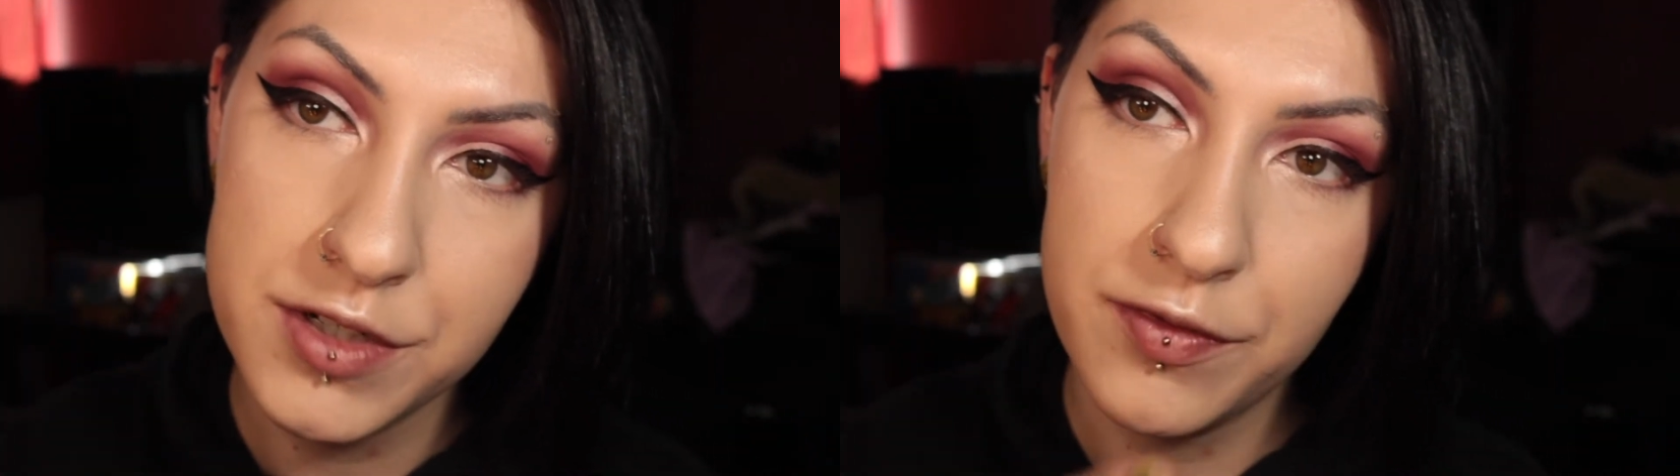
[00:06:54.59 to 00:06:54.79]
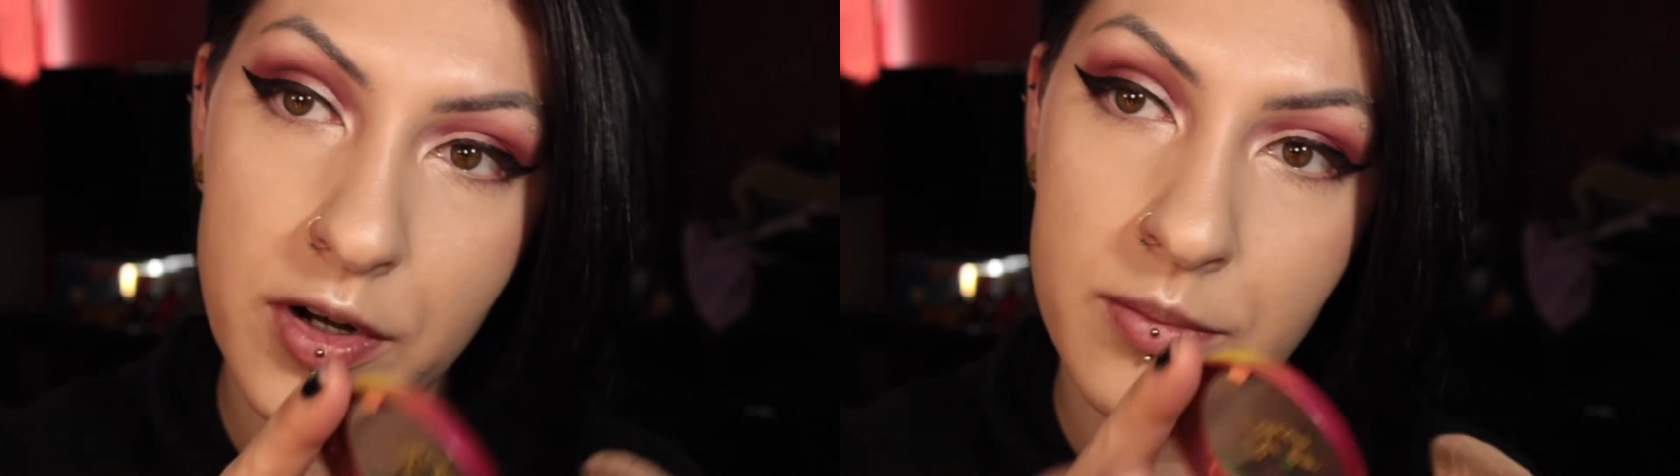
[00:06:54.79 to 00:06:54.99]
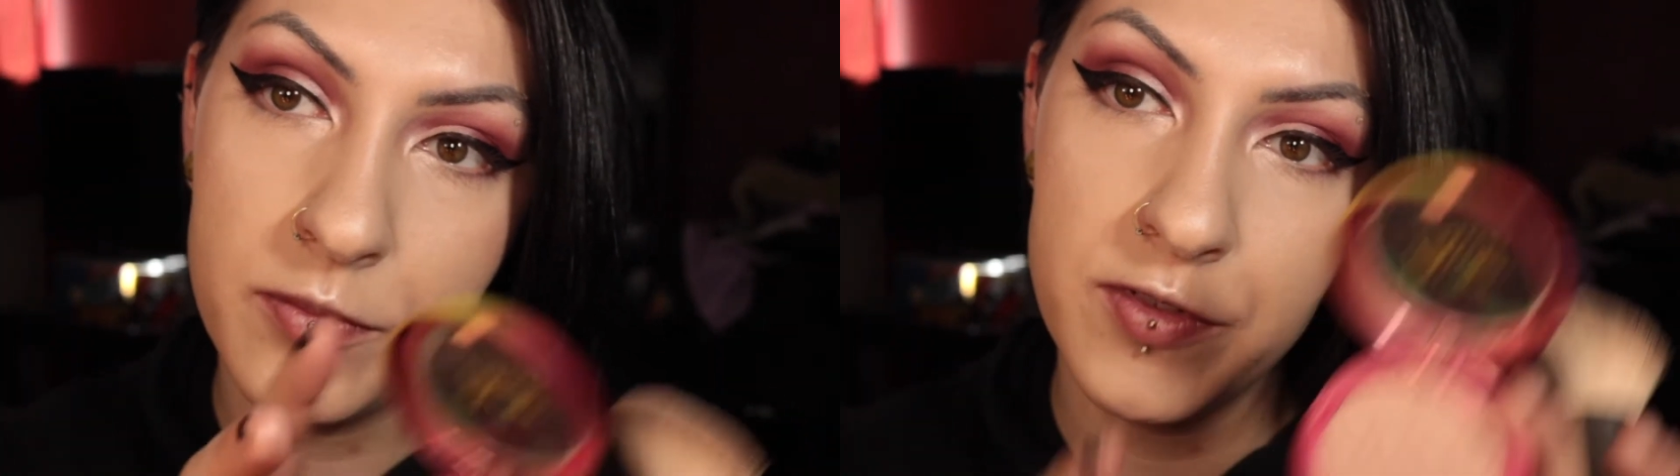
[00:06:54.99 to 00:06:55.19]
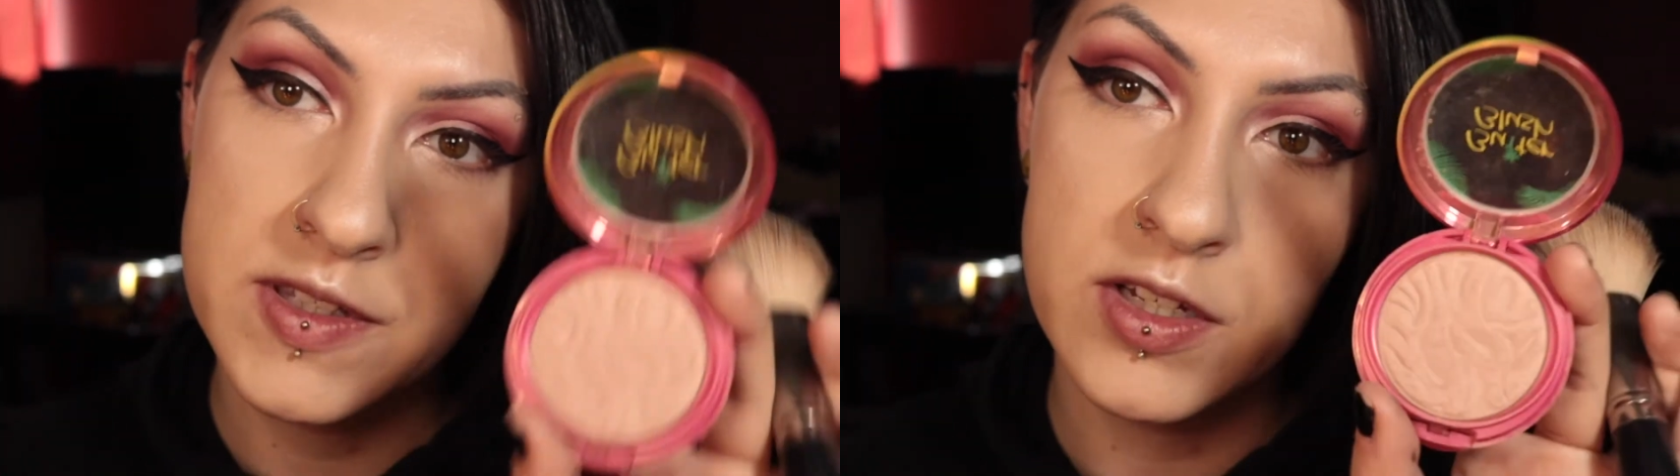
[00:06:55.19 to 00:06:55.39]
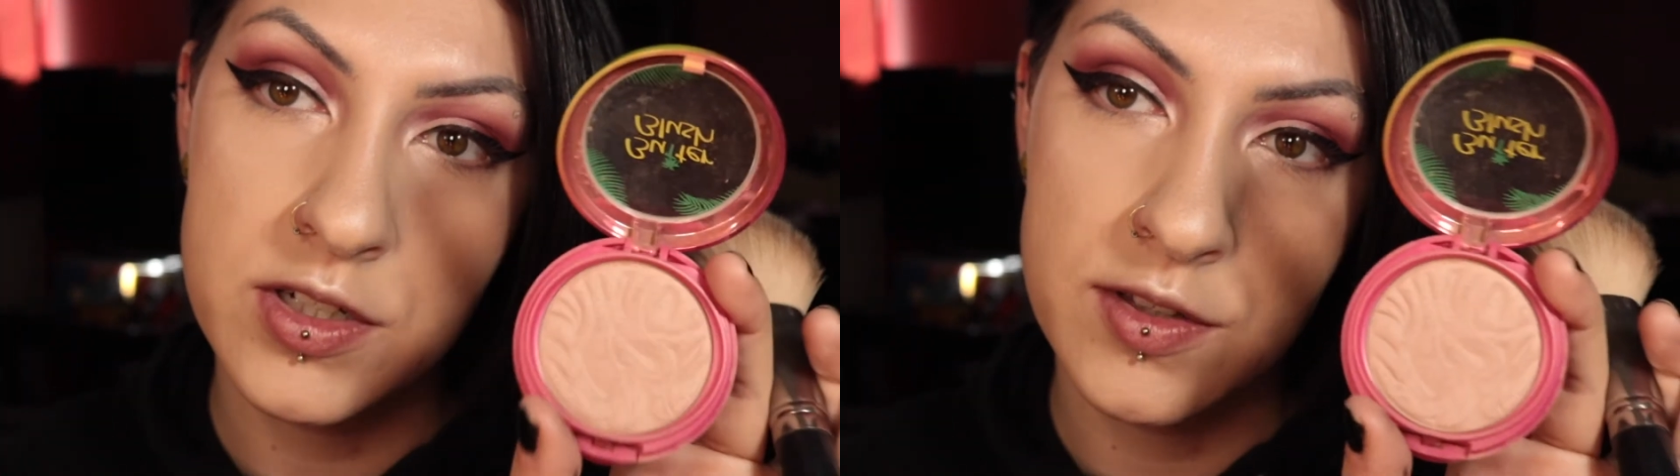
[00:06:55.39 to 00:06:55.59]
from
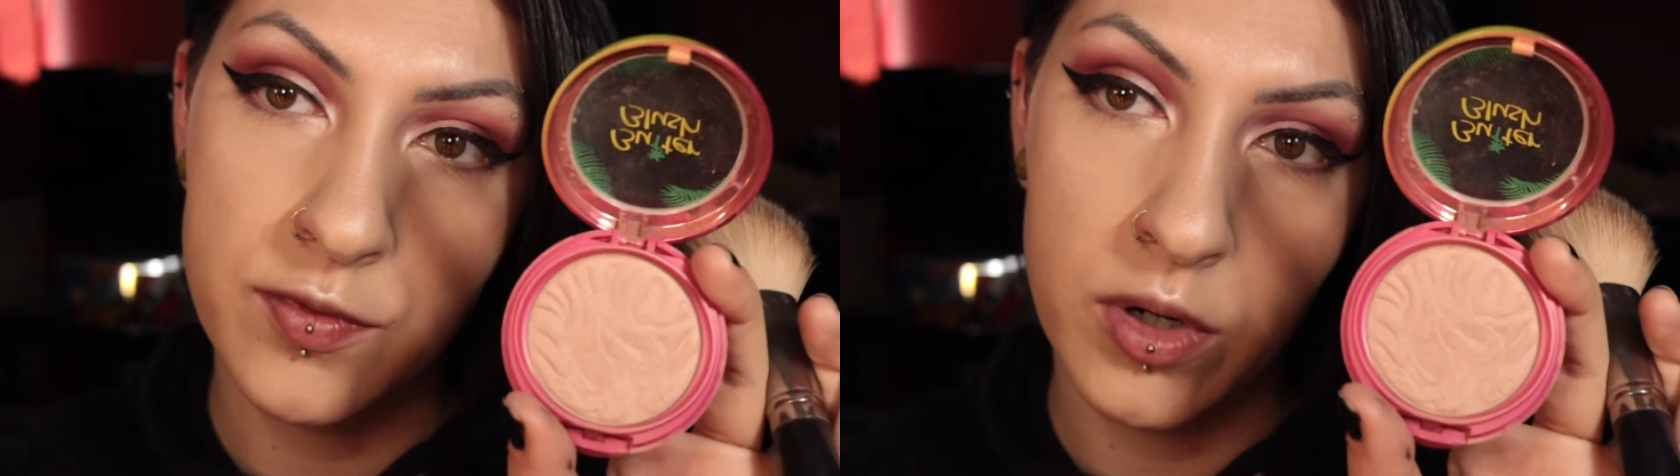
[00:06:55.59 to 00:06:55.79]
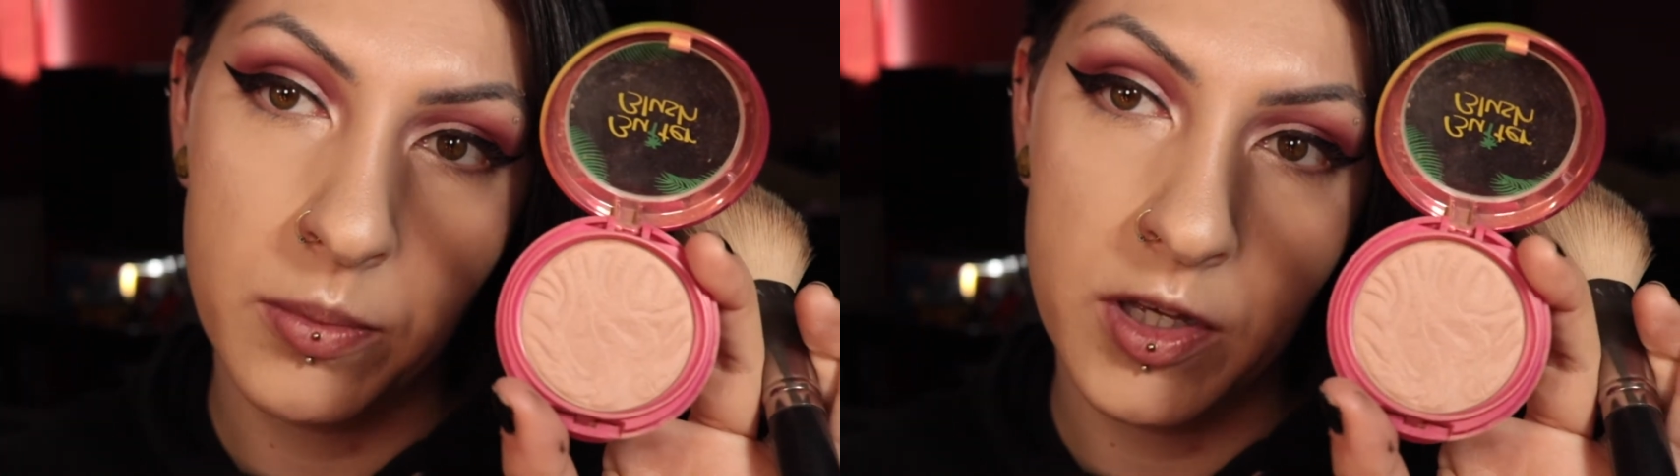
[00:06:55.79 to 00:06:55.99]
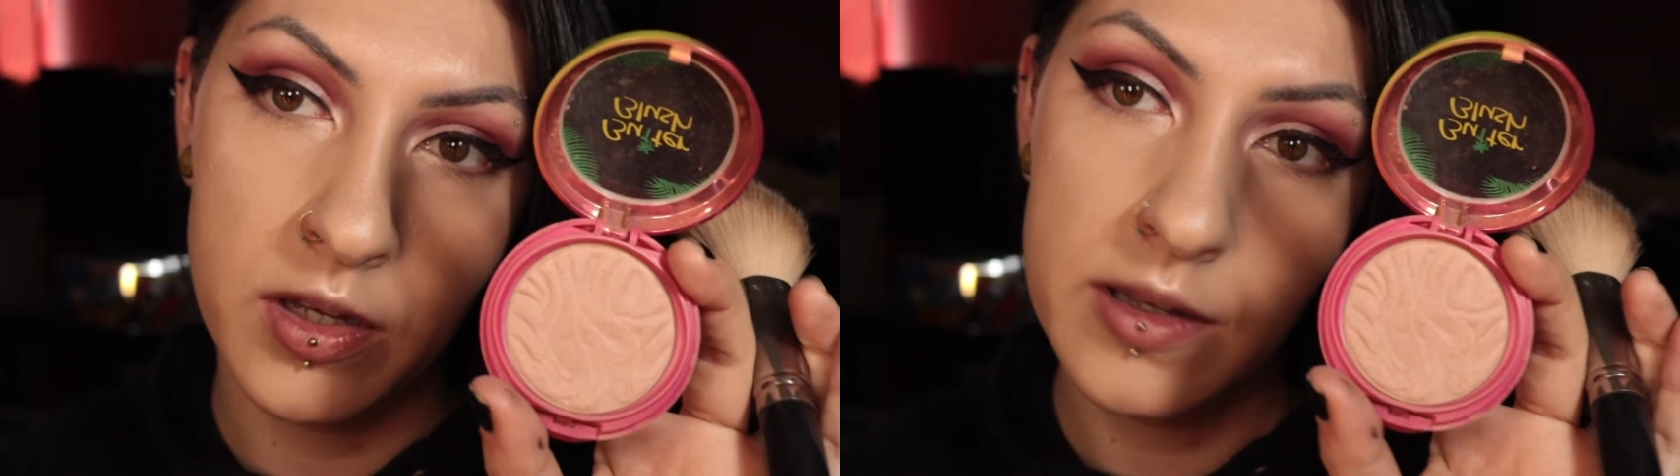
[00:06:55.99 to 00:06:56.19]
Physicians Formula,